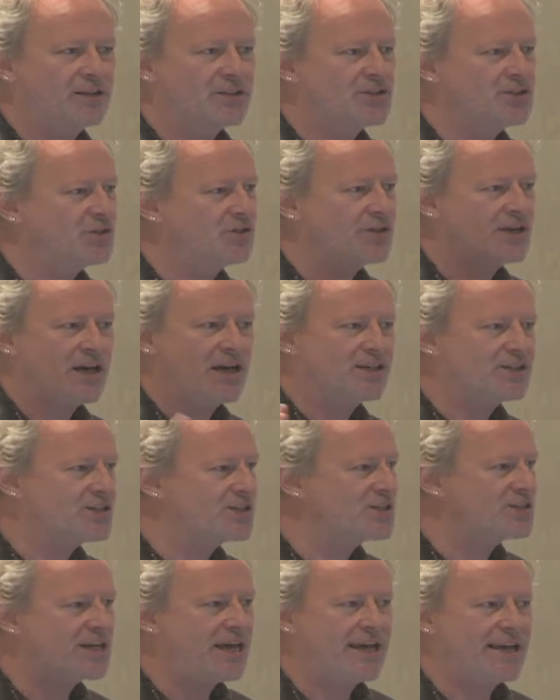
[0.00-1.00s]
student can't
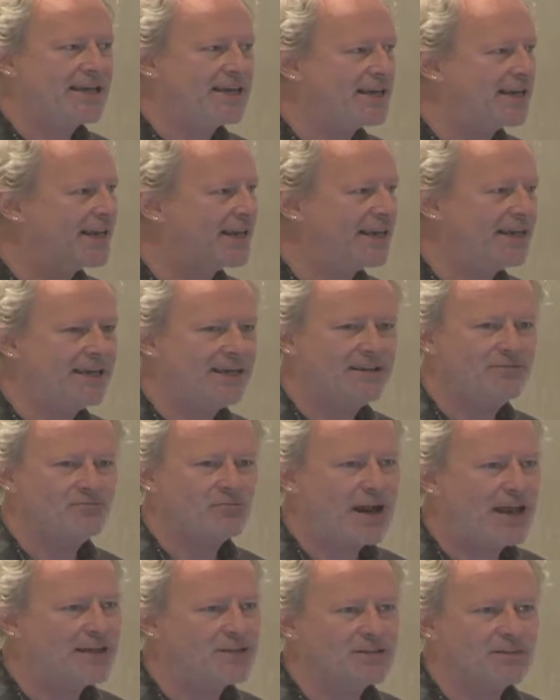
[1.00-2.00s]
just take any
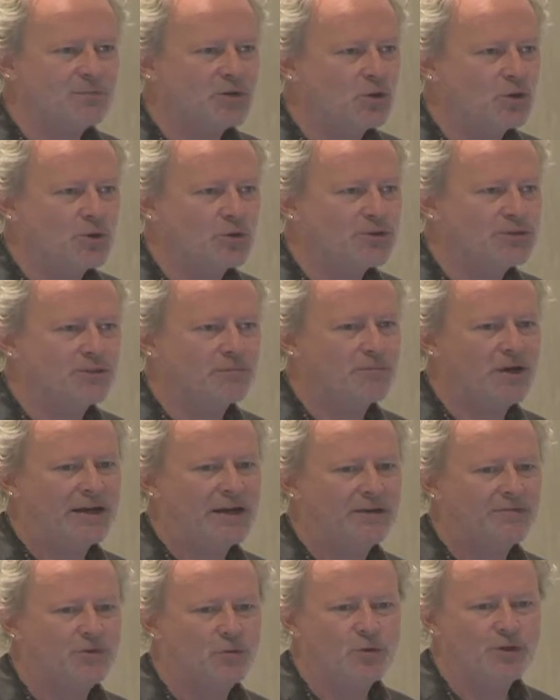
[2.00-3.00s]
random course that might
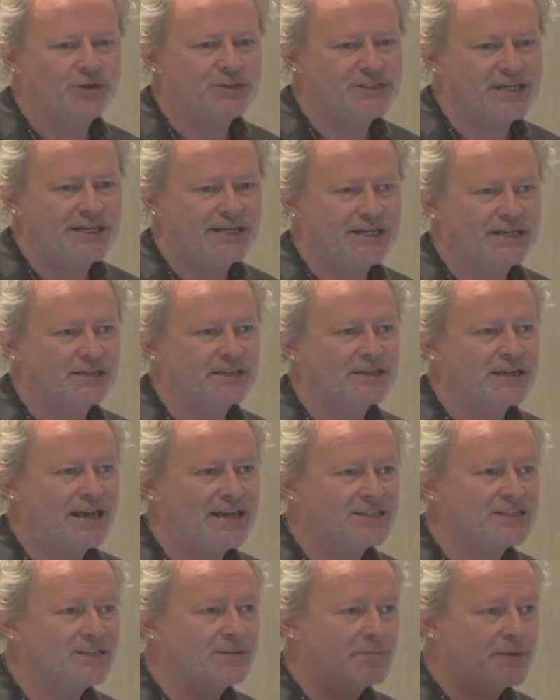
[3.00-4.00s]
have the word data in it. It
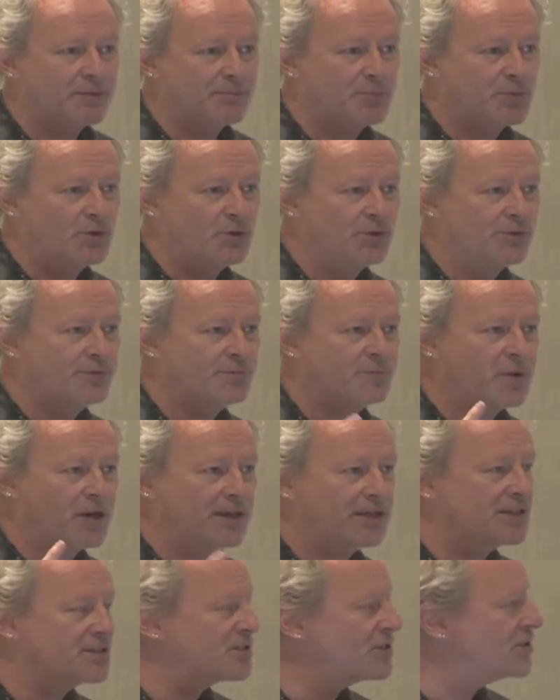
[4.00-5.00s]
has to be approved by
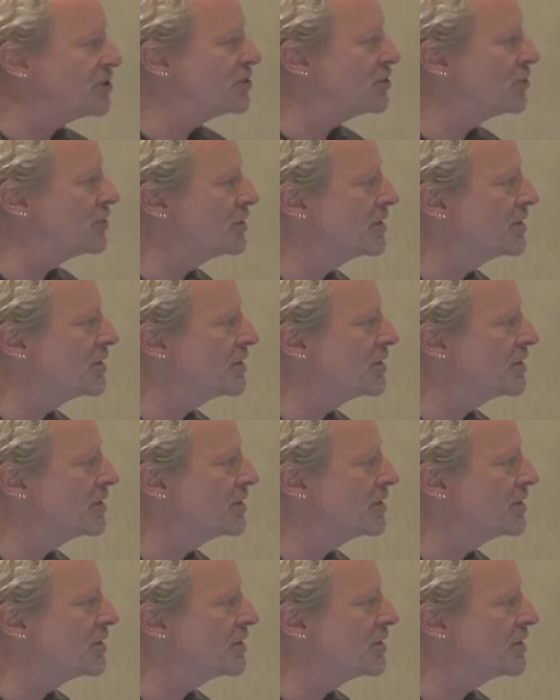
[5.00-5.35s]
an institute